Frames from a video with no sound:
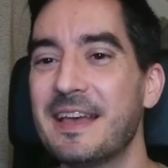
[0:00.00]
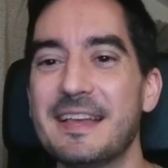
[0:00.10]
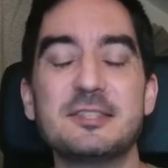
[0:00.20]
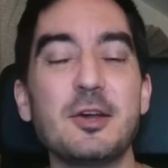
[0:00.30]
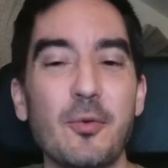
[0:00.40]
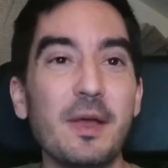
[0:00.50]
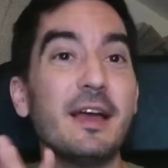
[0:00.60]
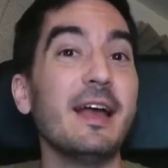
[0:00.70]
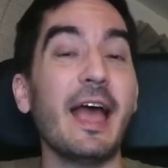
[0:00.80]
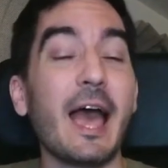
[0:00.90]
So
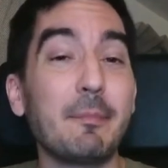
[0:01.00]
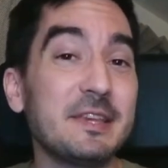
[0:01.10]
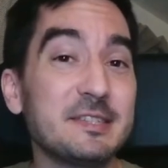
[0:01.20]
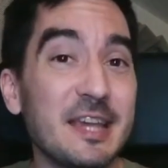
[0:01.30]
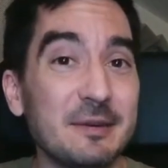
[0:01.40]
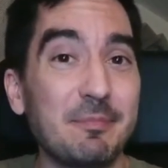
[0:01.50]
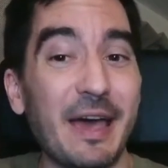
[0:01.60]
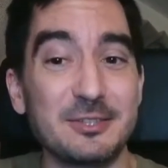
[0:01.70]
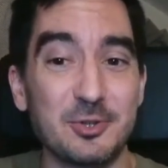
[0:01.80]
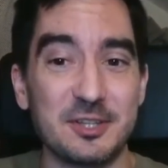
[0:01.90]
happy St.
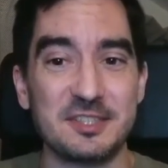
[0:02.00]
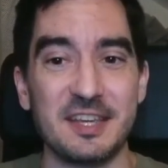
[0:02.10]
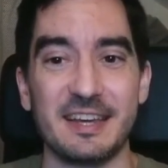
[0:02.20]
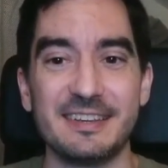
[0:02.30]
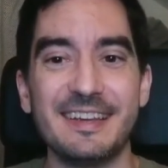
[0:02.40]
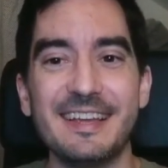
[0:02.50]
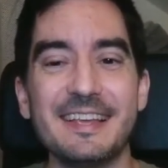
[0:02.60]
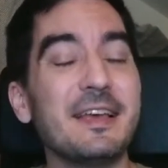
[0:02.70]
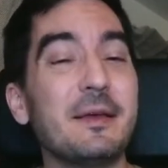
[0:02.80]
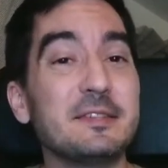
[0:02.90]
Patrick's Day.
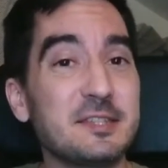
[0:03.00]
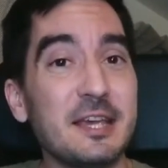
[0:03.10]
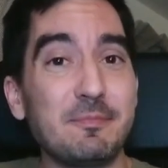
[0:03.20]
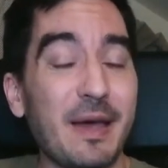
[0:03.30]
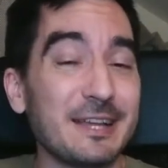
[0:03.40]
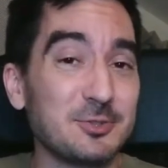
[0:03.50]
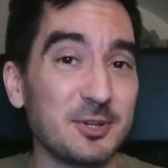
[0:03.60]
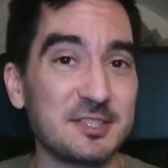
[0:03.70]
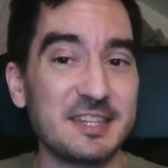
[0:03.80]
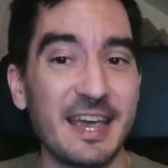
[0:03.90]
St.
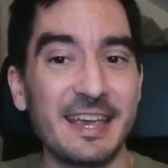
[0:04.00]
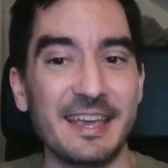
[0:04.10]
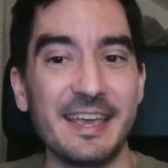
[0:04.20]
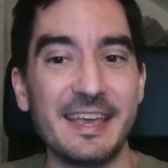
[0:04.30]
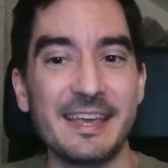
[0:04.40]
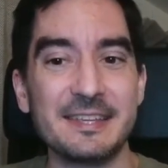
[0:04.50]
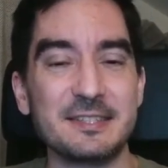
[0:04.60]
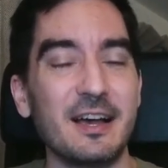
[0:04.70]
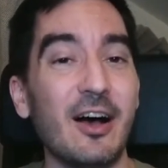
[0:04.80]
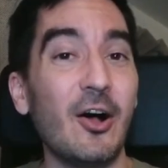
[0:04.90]
Patrick's Day
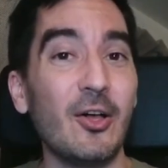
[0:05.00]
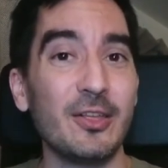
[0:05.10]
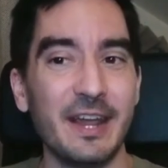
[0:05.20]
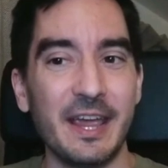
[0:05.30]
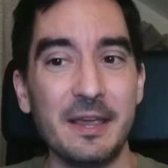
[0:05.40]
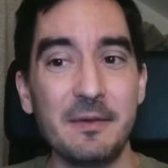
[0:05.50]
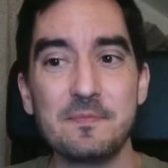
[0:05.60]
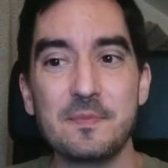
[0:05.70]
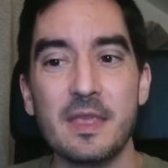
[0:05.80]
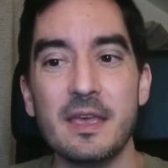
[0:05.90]
is a holiday
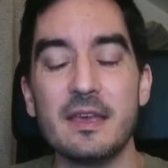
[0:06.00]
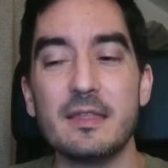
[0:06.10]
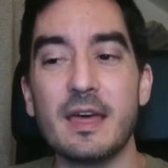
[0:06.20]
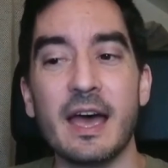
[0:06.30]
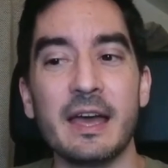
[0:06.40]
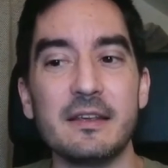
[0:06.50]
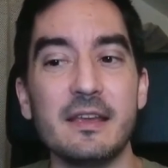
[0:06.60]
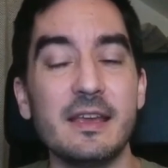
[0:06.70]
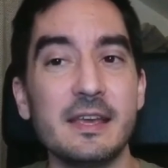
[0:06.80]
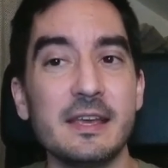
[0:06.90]
that
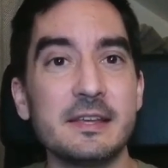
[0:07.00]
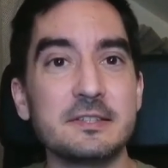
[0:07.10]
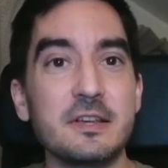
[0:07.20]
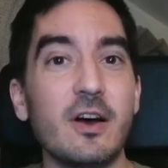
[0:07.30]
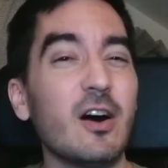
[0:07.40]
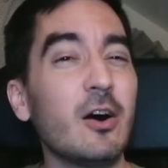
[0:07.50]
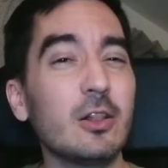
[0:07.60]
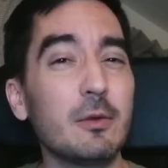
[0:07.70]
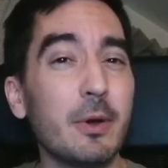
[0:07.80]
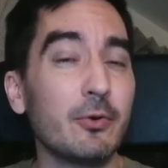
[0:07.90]
is
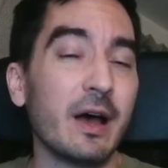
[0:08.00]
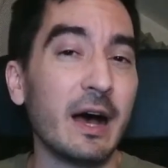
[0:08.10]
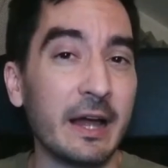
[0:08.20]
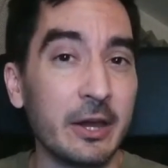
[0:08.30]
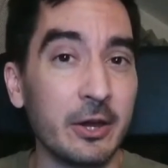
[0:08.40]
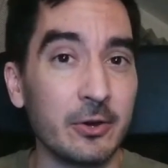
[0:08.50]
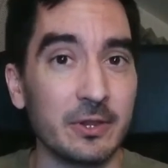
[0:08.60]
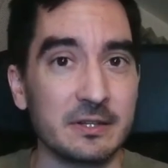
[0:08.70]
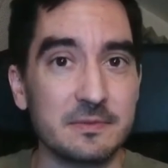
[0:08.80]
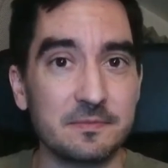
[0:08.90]
all about Ireland.